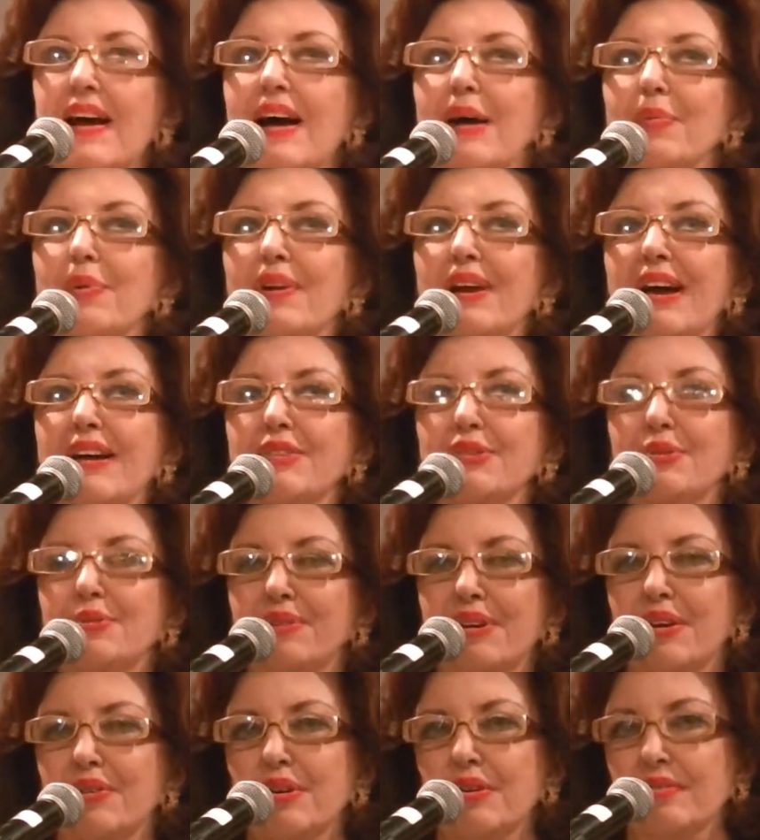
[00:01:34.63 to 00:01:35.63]
I would like to
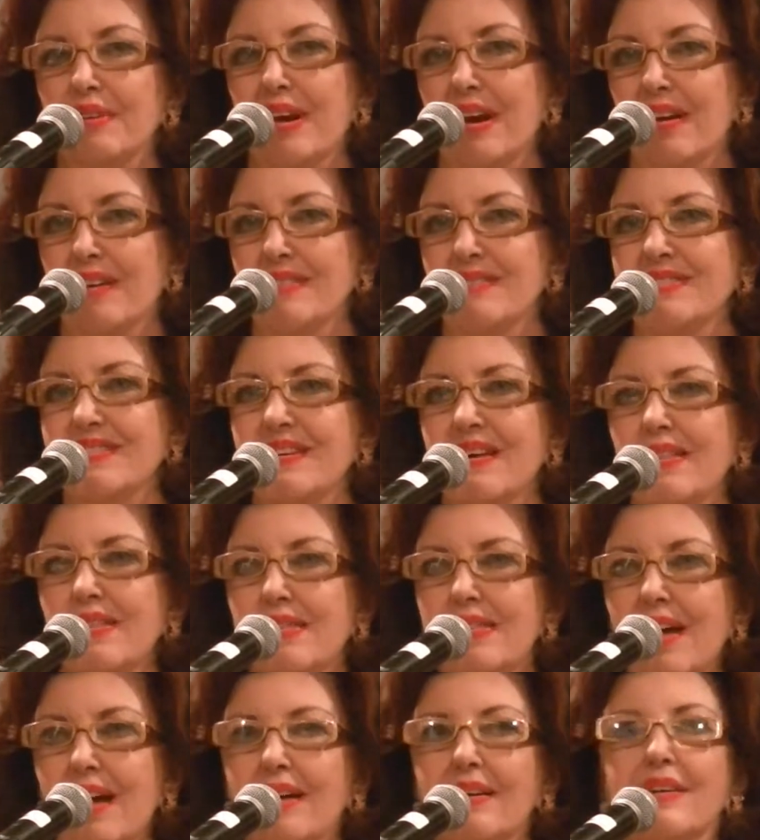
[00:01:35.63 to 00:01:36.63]
recognize and
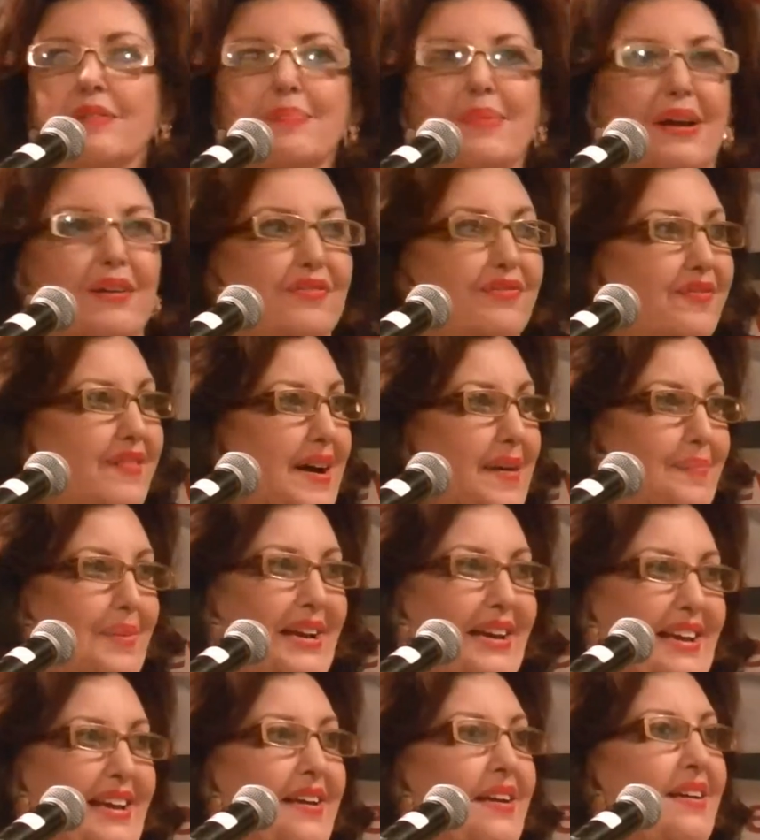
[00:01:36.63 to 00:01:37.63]
thank my
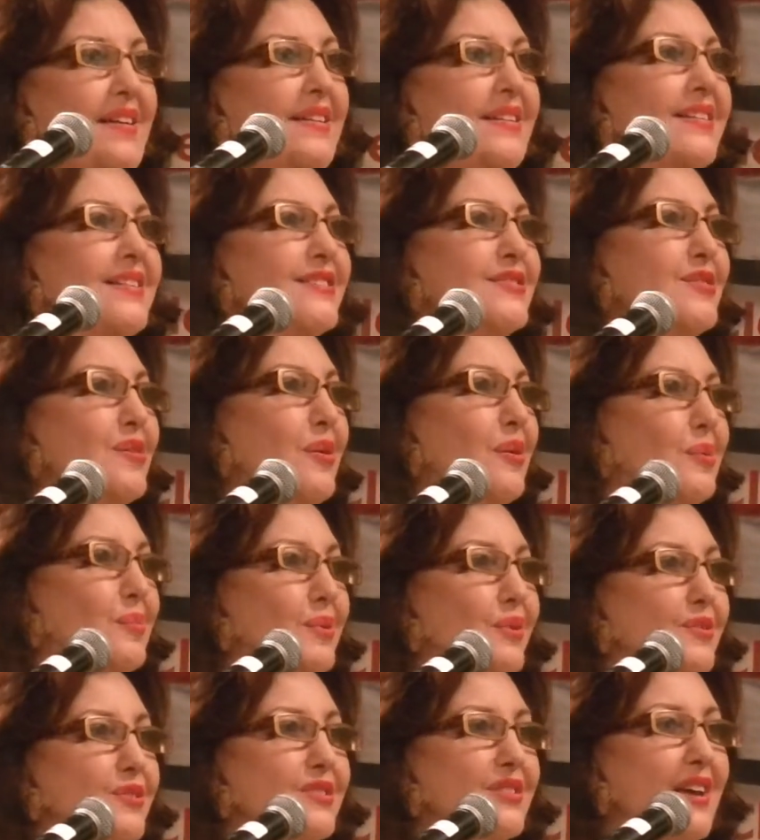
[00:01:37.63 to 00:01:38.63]
family. It's
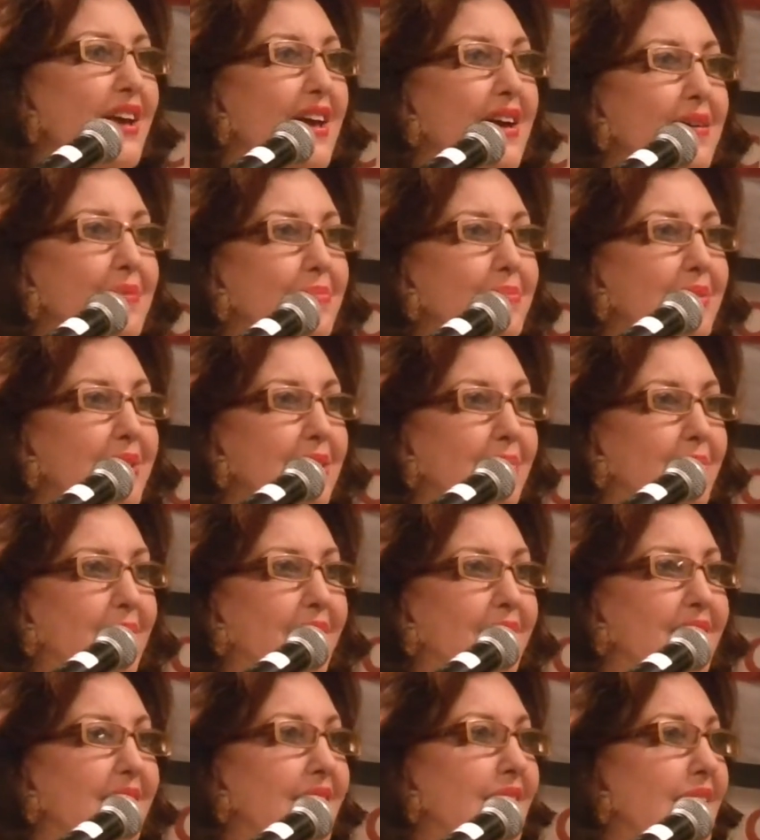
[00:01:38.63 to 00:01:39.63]
almost
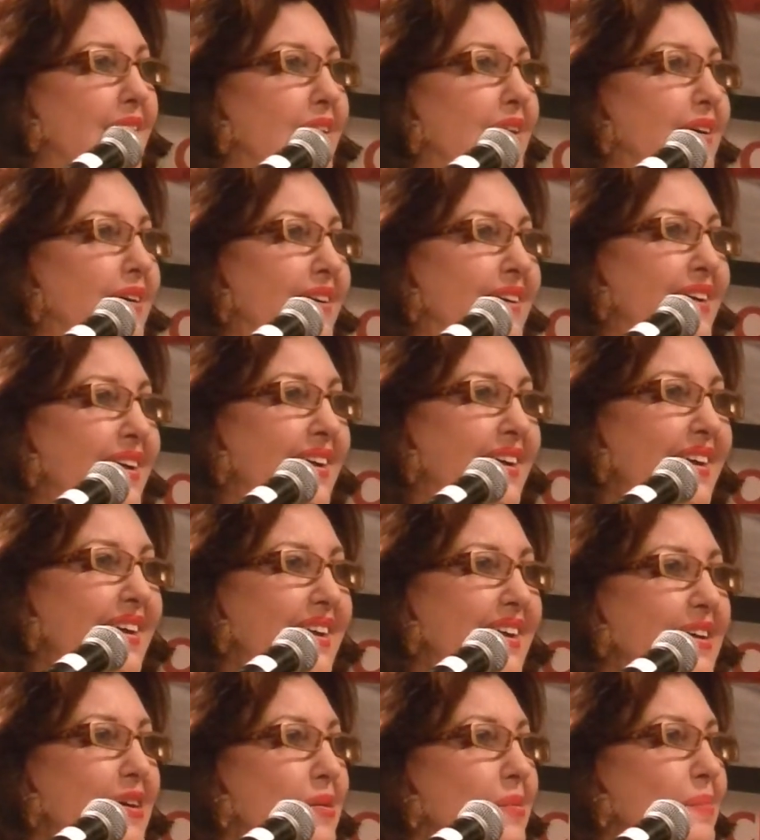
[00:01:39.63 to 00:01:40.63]
everybody there.
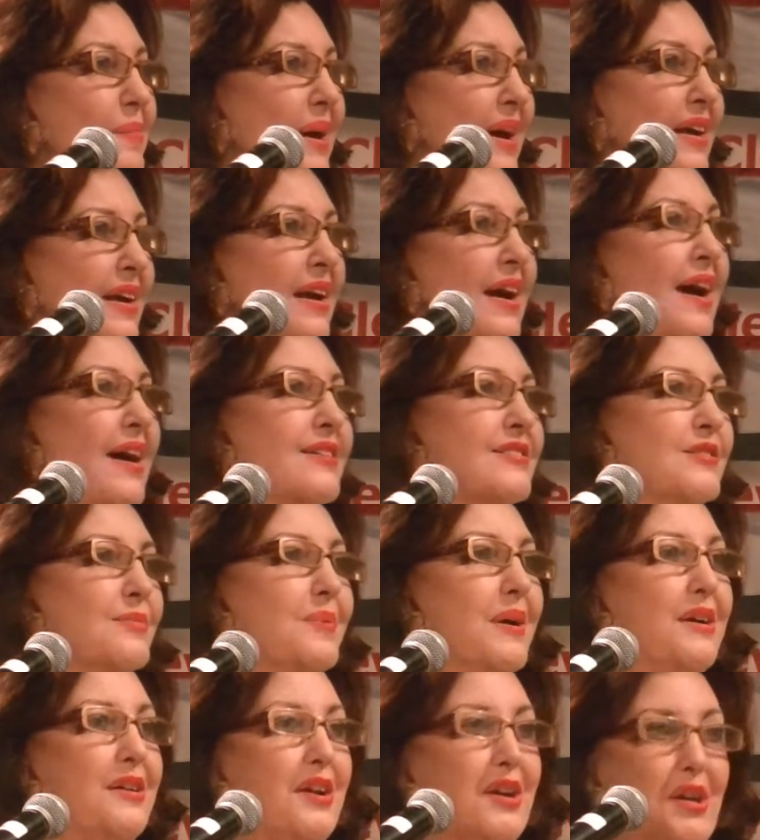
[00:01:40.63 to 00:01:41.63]
My
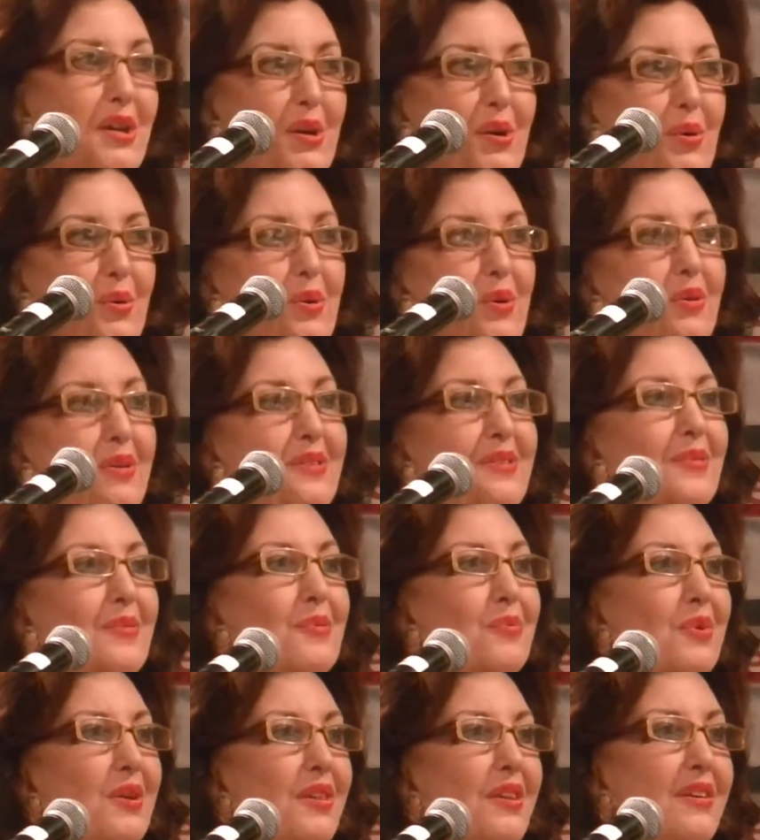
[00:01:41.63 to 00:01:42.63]
husband Hugo,
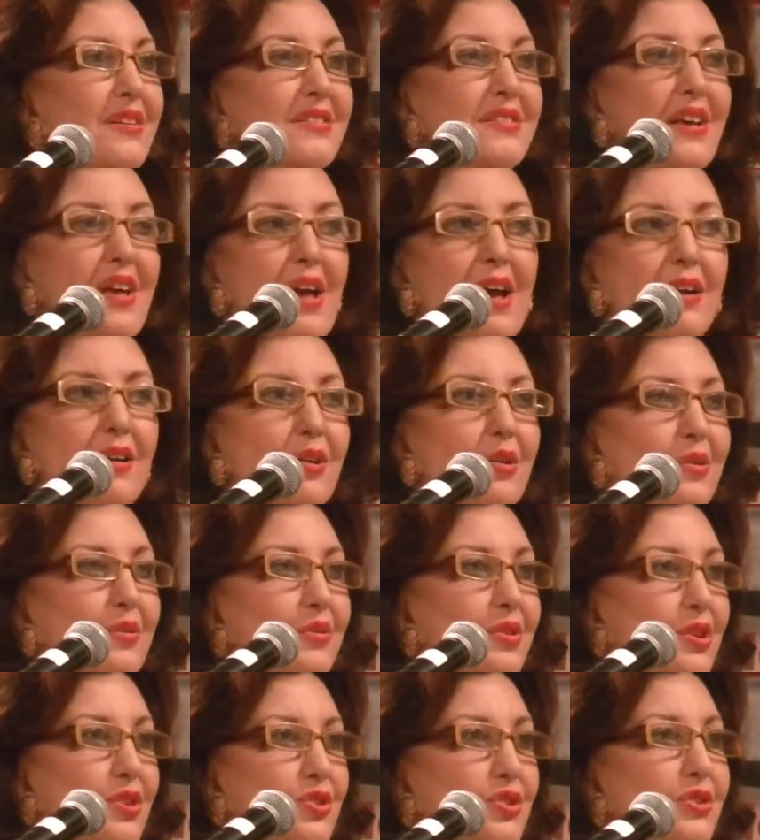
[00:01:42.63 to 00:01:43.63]
with his
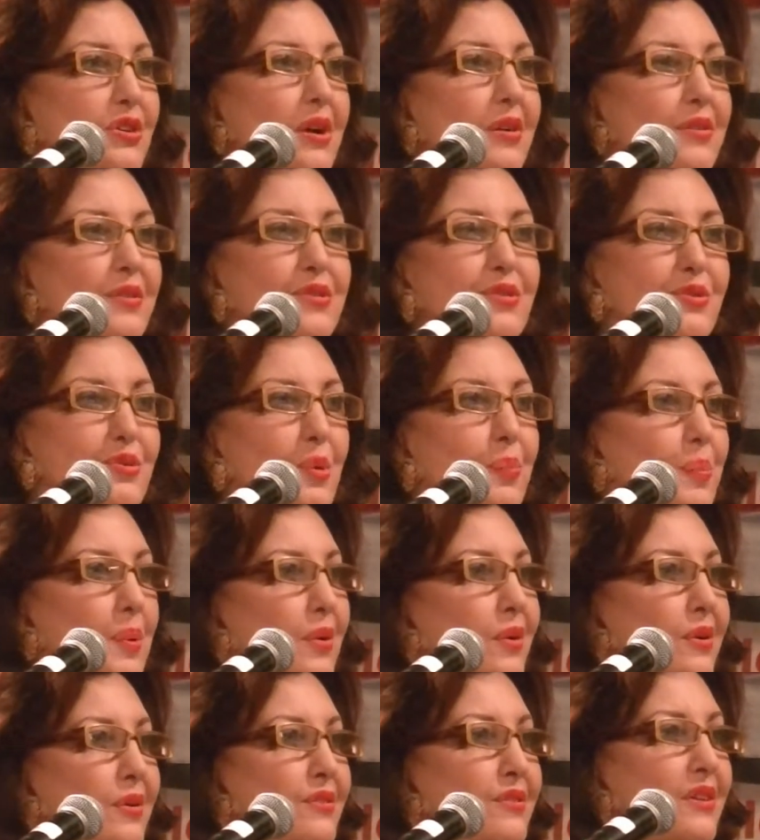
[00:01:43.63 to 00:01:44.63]
unconditional
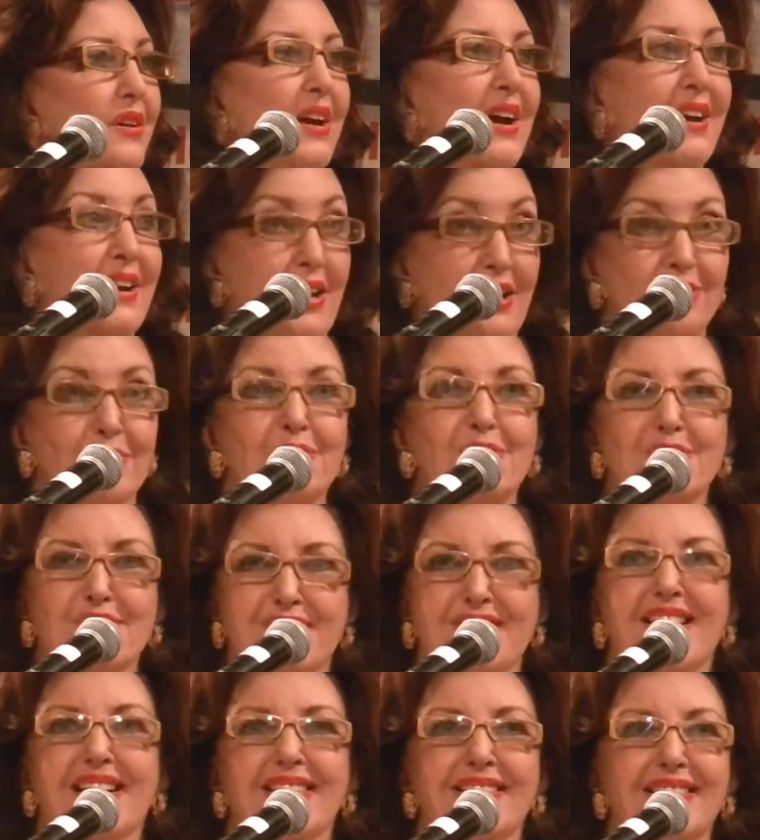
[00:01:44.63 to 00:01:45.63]
support and
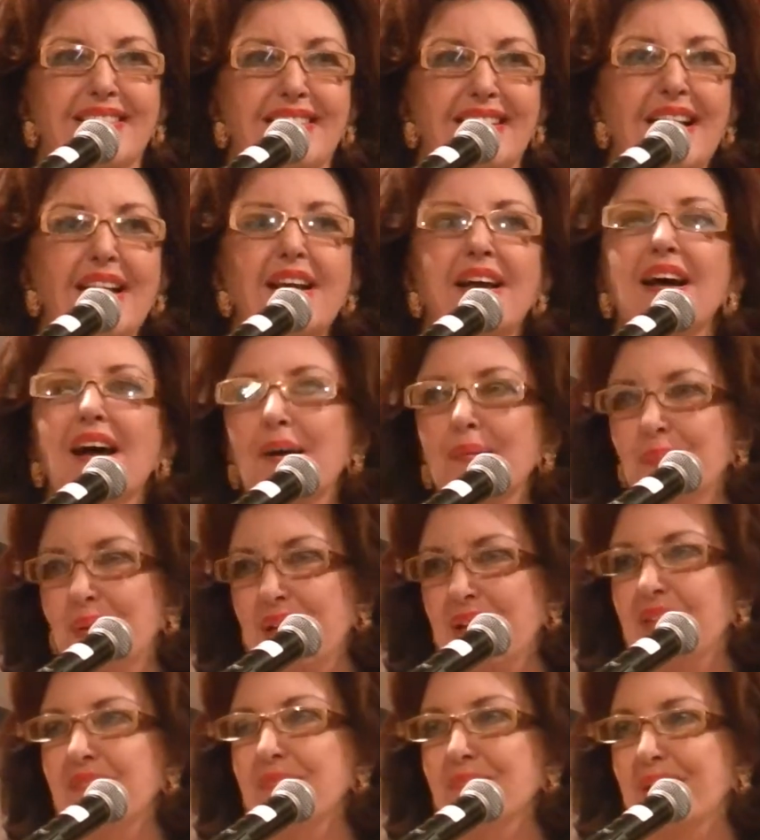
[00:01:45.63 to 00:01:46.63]
understanding. And
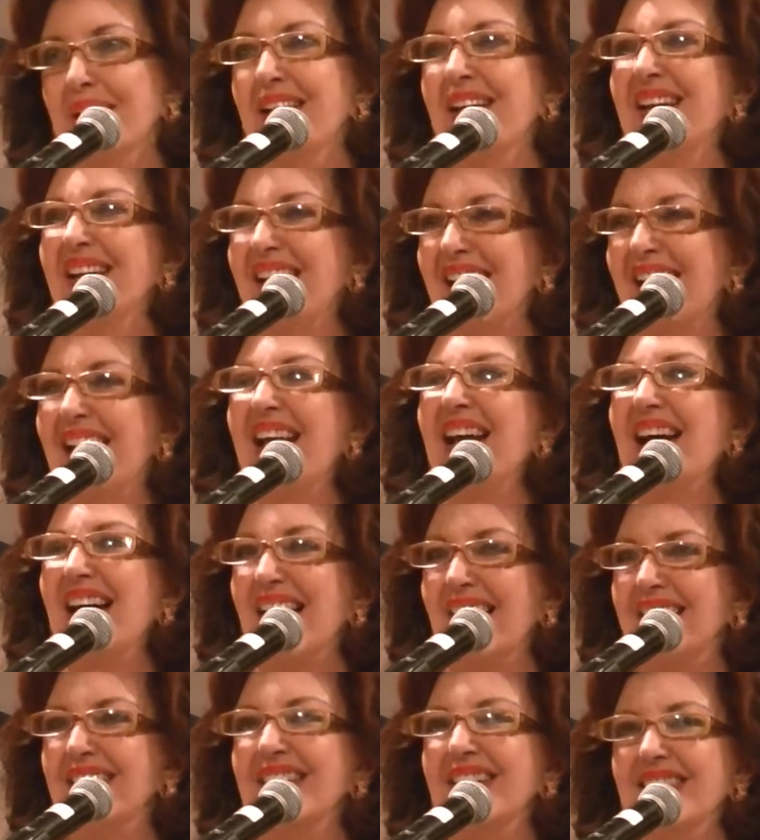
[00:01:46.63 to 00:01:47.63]
believe me,
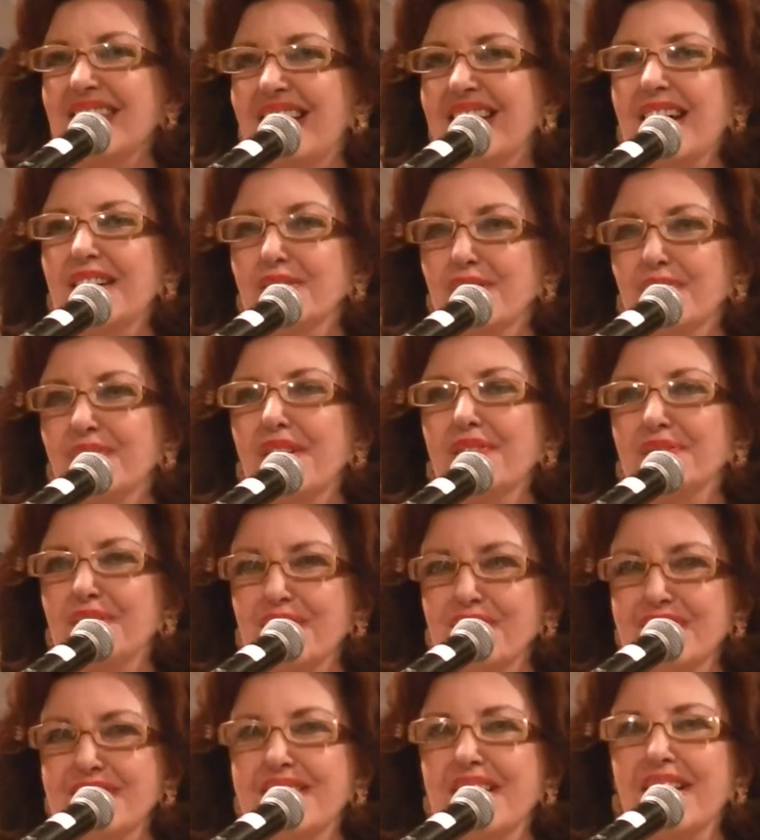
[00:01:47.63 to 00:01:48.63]
I need a lot of
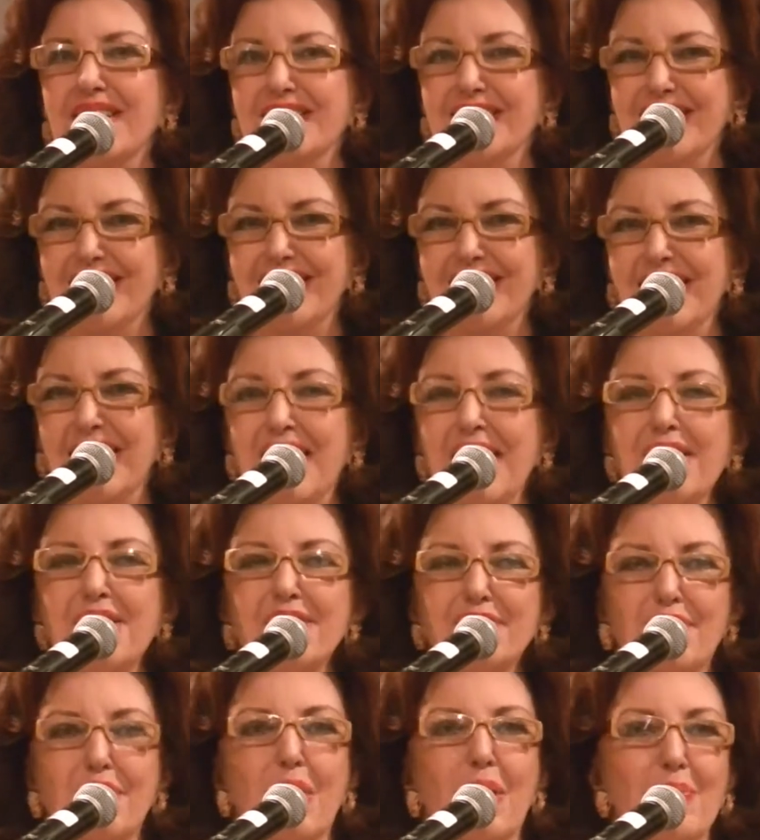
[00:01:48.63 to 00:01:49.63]
understanding
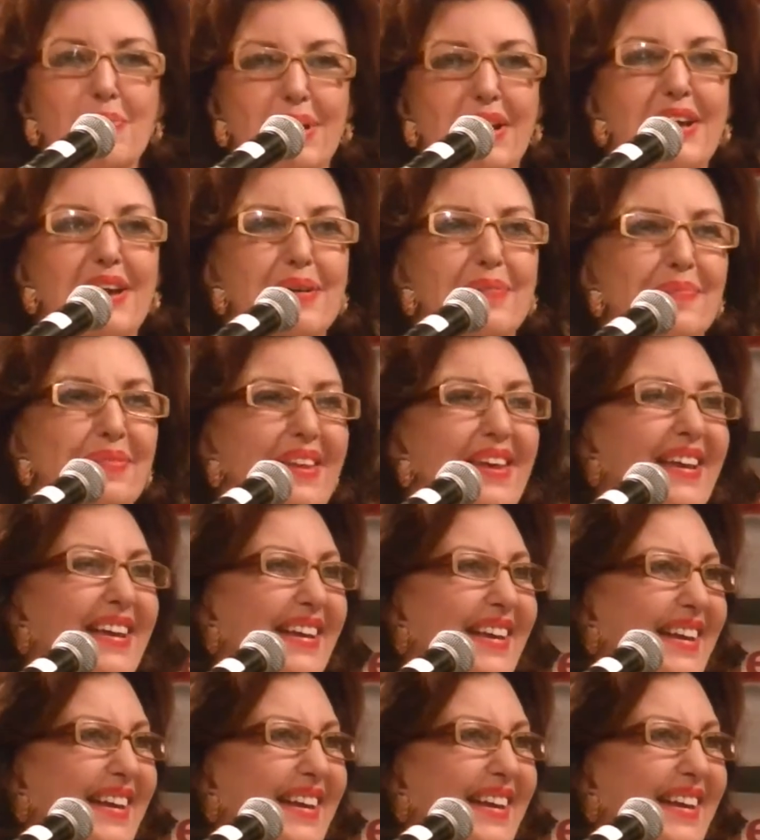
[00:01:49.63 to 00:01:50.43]
from him.